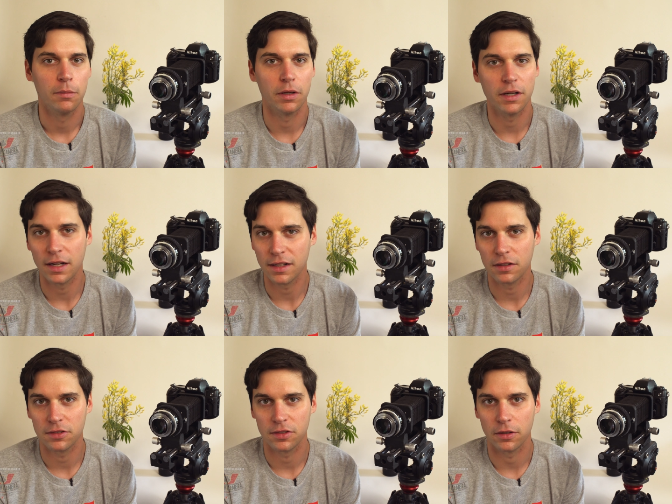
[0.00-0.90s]
but not
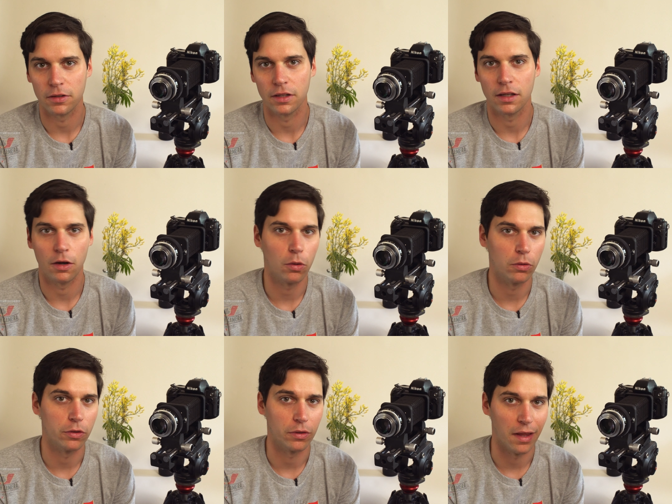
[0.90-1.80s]
necessarily a
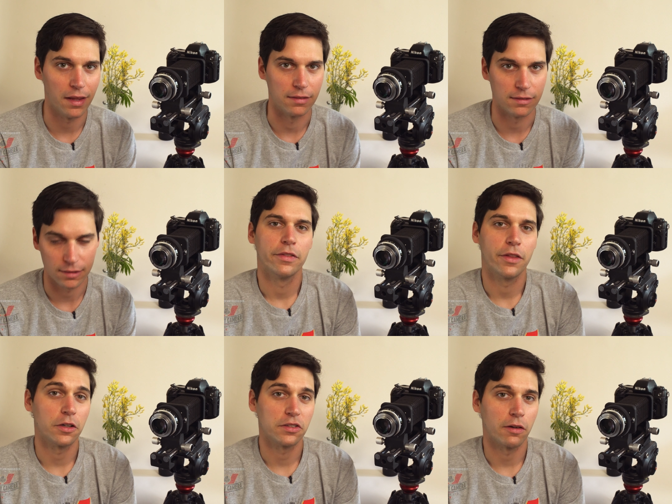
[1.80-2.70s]
whole new lens.
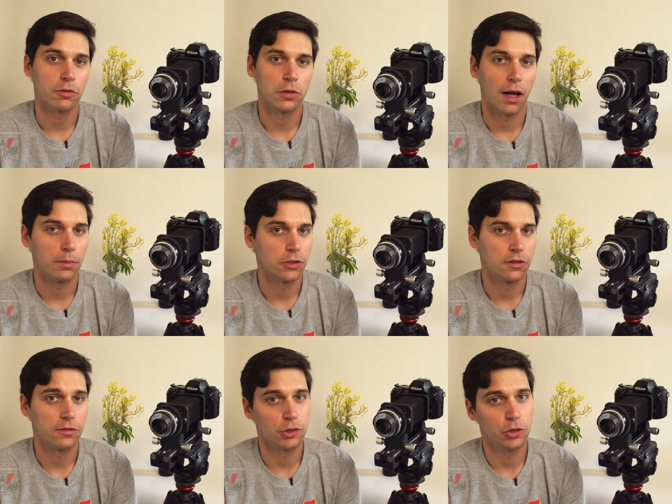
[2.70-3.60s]
There are several
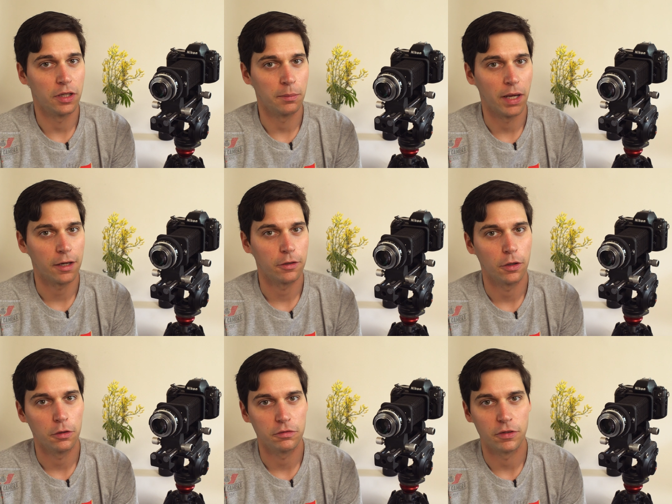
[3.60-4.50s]
options for shooting
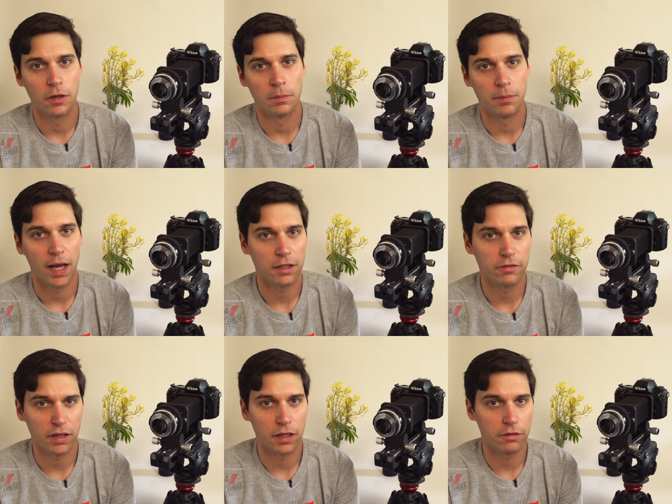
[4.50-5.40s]
macro, from
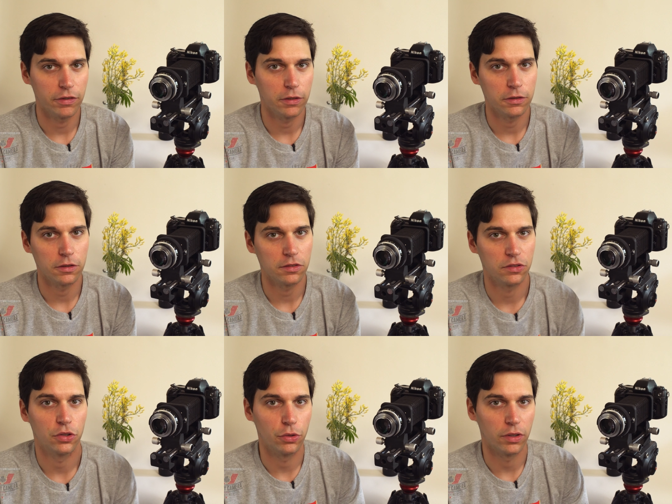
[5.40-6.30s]
magnifying filters
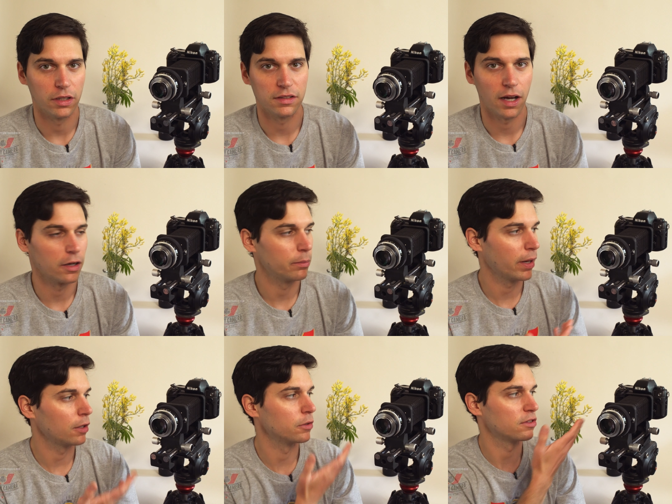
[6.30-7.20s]
to an entire
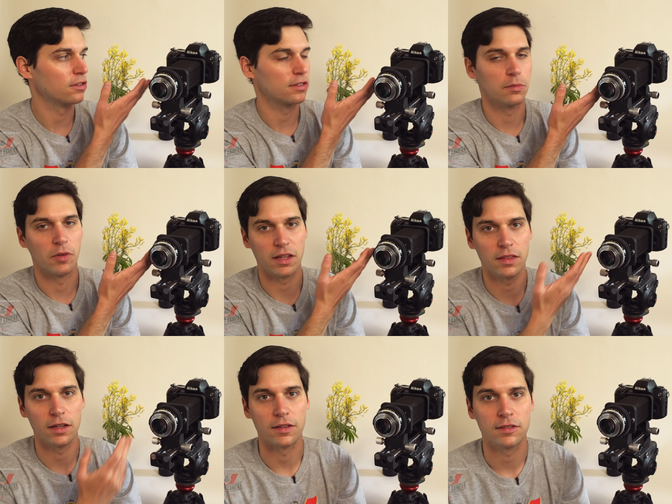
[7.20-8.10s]
Bellows system like
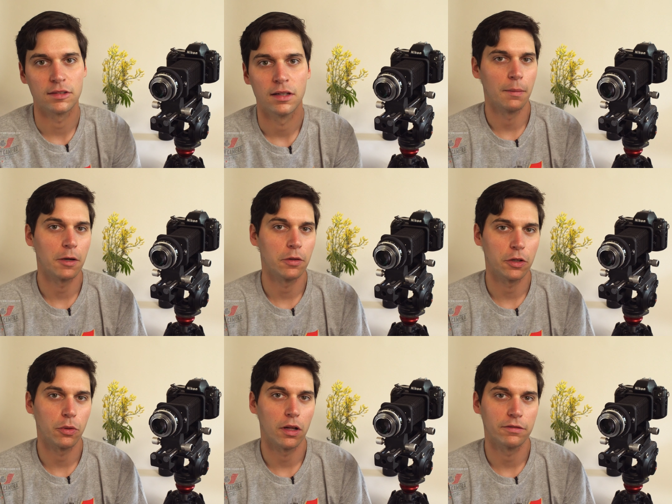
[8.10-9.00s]
this. I'm not
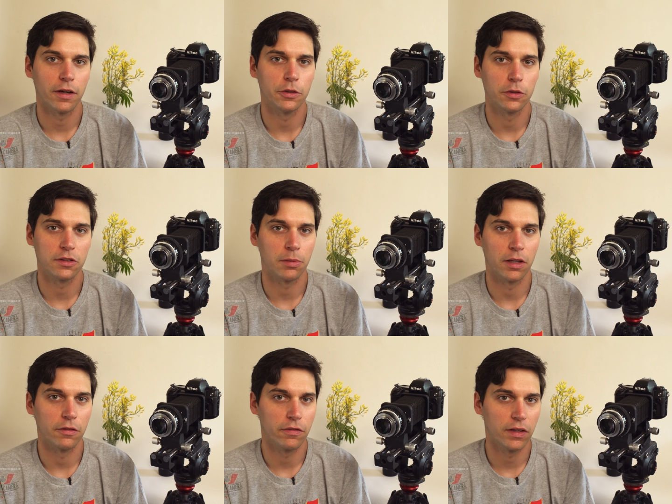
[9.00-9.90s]
really qualified to
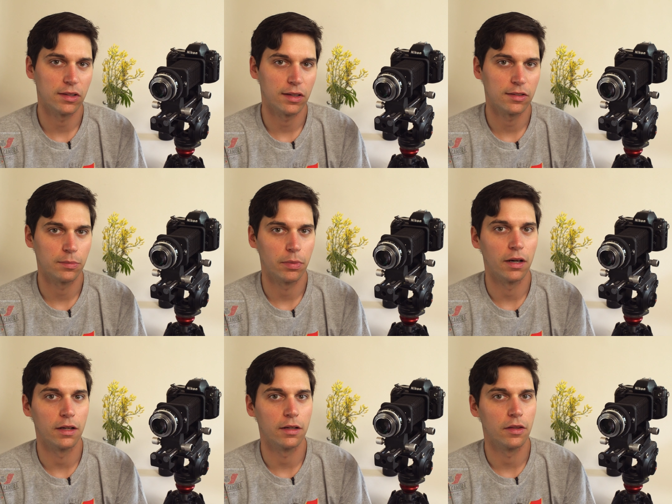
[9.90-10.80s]
explain the physics,
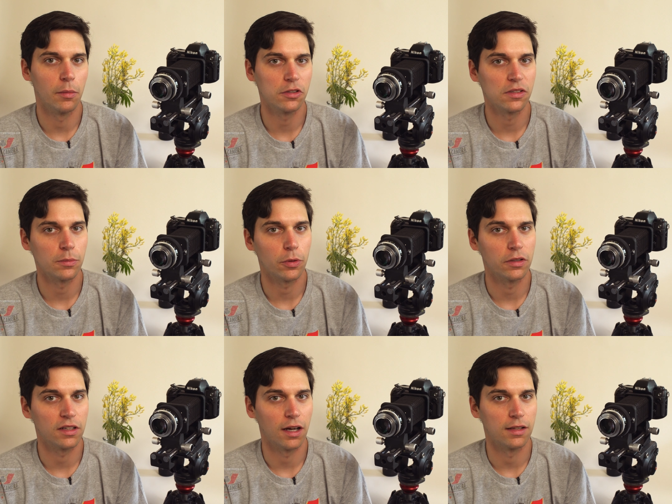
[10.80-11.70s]
but the most
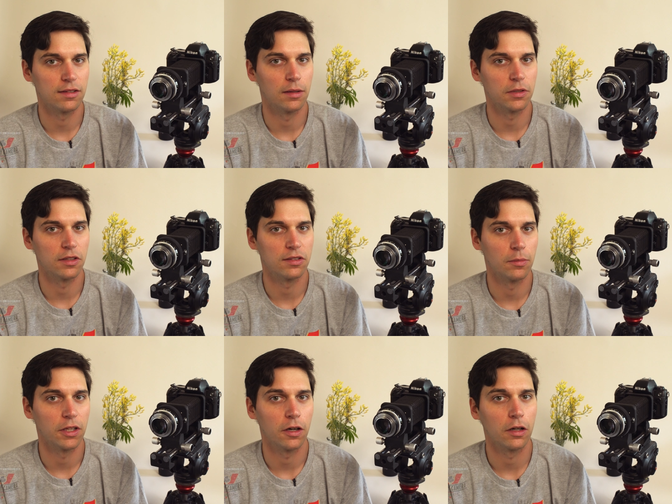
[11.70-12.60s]
important concept is
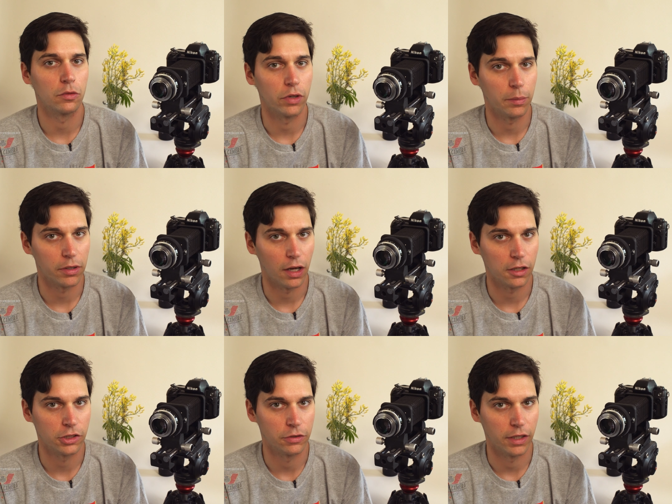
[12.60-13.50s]
something called
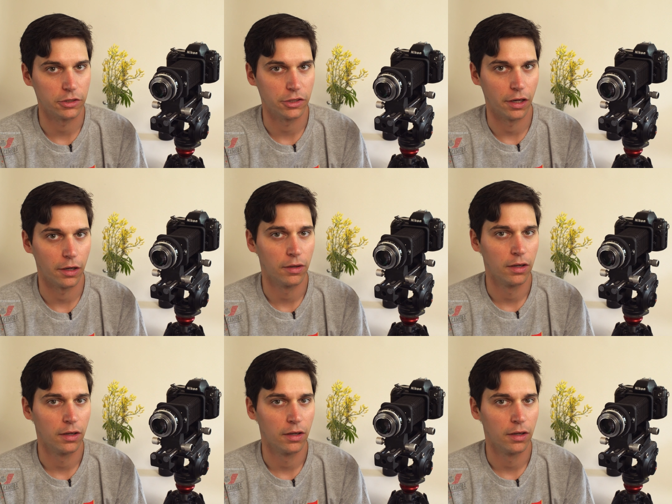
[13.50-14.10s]
reproduction ratio.